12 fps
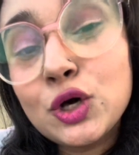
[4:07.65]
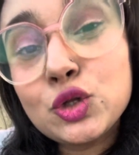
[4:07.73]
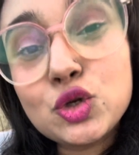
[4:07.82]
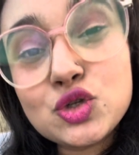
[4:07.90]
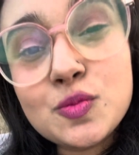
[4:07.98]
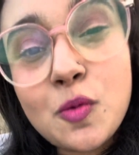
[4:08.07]

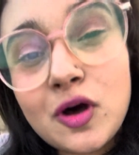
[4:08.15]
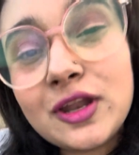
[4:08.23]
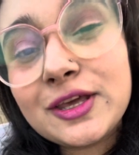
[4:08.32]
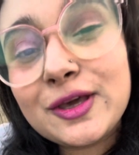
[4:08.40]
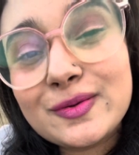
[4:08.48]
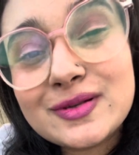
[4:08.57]
those
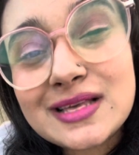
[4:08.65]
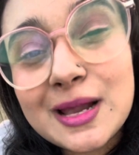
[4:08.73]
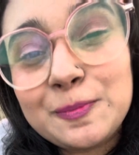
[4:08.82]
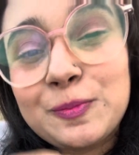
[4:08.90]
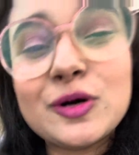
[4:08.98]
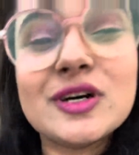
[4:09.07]
molecules are
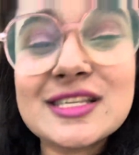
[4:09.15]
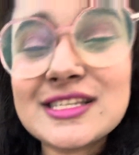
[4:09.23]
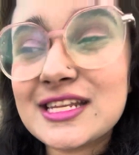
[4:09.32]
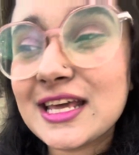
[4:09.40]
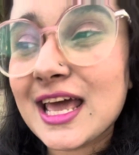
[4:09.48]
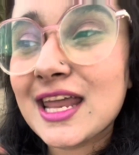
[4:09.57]

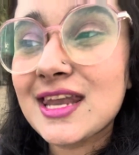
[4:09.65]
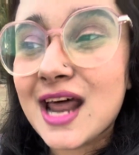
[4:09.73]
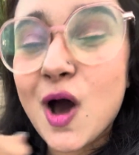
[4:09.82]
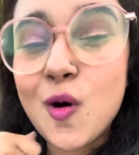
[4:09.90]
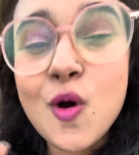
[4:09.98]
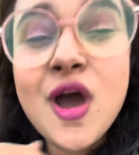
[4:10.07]
bursting and
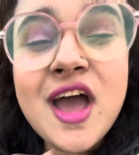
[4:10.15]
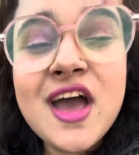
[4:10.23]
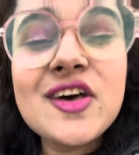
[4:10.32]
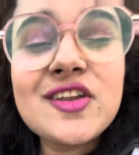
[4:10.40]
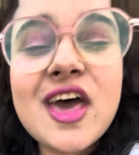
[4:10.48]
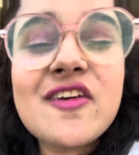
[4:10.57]
now
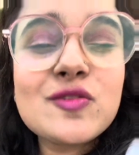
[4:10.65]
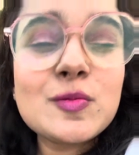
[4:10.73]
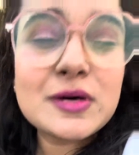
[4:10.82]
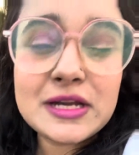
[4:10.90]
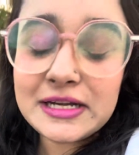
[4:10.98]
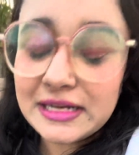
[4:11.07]

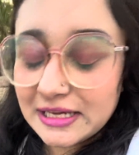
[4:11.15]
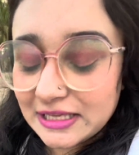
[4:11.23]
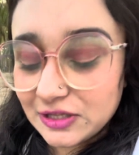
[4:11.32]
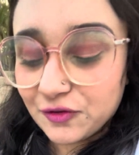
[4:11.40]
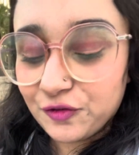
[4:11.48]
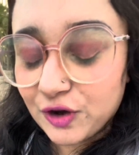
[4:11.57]
reverberating
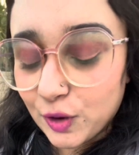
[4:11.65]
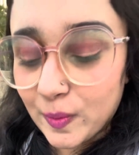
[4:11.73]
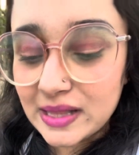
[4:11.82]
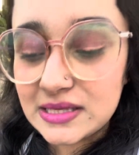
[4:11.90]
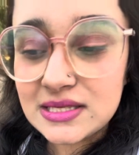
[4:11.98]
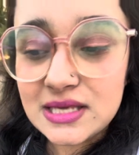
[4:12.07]
in the
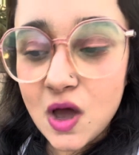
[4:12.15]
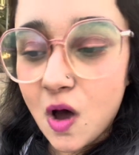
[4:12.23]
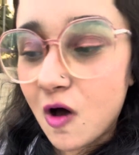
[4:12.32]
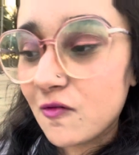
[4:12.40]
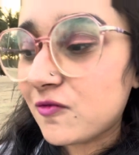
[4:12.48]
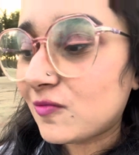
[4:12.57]
frequency
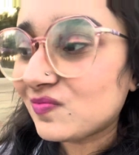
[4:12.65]
of